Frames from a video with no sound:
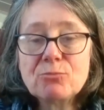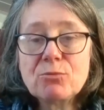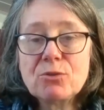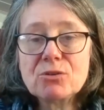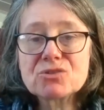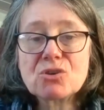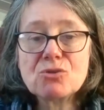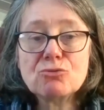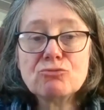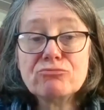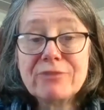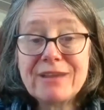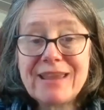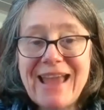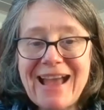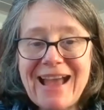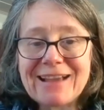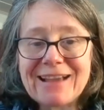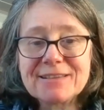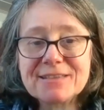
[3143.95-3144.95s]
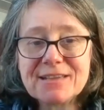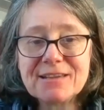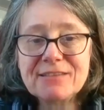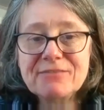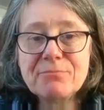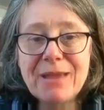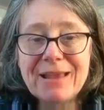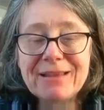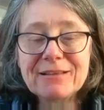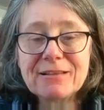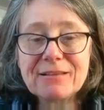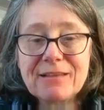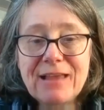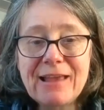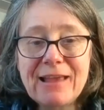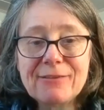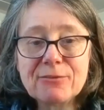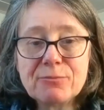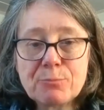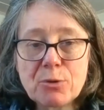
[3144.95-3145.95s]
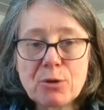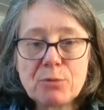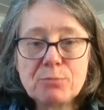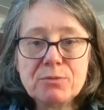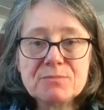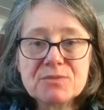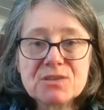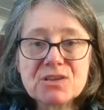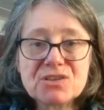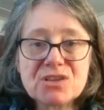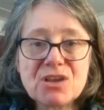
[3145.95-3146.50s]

what's called reactive mental health problems